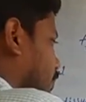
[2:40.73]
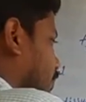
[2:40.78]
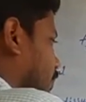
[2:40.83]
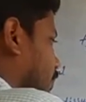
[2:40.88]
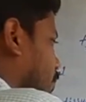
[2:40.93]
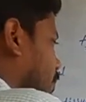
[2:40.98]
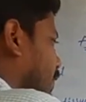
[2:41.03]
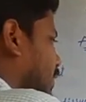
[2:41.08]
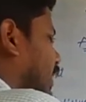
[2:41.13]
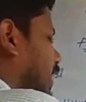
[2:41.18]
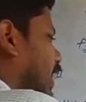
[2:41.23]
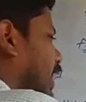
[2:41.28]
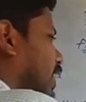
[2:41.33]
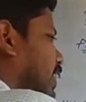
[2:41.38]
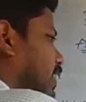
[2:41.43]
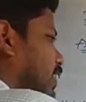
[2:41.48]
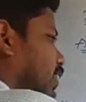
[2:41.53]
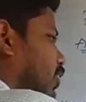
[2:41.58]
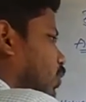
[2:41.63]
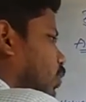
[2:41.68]
epithelial
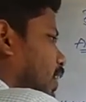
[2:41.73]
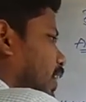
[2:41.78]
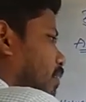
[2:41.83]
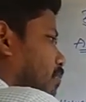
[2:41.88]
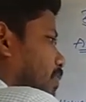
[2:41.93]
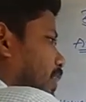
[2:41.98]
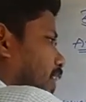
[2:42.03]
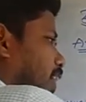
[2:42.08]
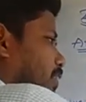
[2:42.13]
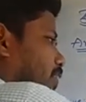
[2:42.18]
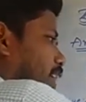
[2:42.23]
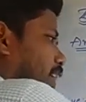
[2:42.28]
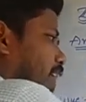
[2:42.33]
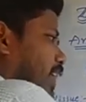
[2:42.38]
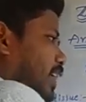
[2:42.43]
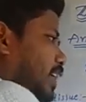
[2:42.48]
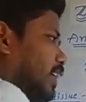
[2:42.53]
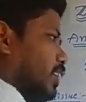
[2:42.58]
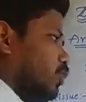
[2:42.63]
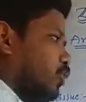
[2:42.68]
tissue can be
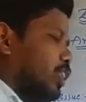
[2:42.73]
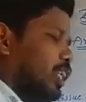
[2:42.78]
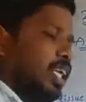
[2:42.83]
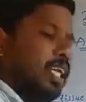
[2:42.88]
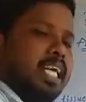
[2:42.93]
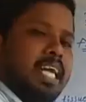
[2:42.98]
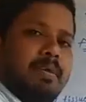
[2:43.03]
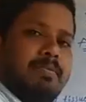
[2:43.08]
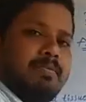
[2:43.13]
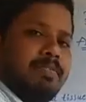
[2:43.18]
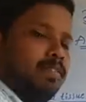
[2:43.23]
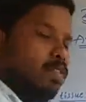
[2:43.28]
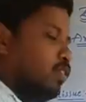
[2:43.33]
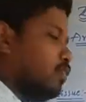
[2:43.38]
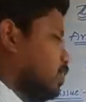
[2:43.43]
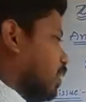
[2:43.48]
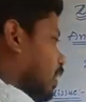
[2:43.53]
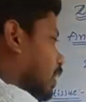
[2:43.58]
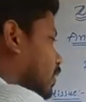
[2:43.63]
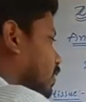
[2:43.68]
divided into three types.
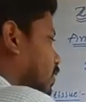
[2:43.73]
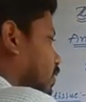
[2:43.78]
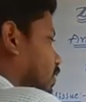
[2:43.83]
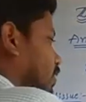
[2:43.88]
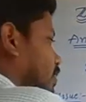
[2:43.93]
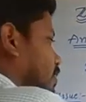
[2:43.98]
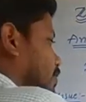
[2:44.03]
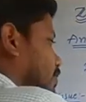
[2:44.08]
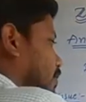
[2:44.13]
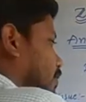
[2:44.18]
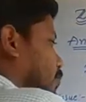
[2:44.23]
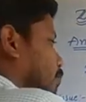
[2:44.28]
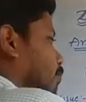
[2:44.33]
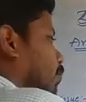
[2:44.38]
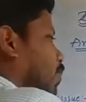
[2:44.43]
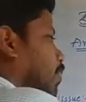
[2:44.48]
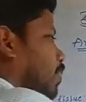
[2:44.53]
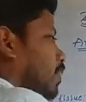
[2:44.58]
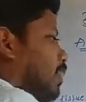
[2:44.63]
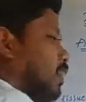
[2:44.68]
Those are
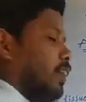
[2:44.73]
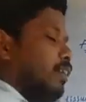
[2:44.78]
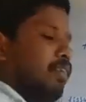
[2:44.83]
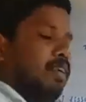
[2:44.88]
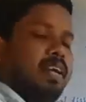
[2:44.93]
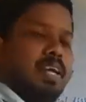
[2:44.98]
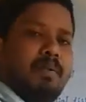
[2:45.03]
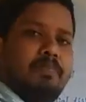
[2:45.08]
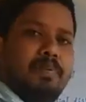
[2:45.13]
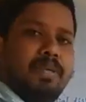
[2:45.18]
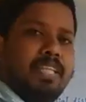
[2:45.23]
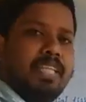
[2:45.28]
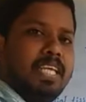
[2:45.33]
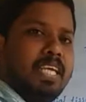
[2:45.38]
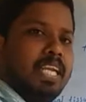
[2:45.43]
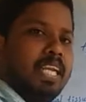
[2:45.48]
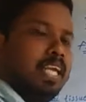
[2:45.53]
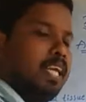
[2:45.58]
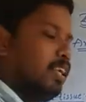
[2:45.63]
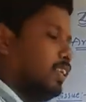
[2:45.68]
simple
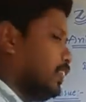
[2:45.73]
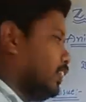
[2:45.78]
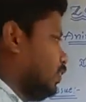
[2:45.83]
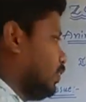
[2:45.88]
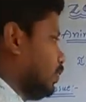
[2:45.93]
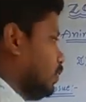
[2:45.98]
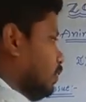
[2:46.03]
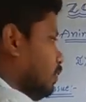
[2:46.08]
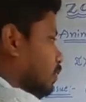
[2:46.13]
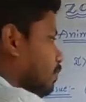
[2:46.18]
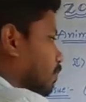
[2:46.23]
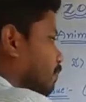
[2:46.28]
epithelial tissue,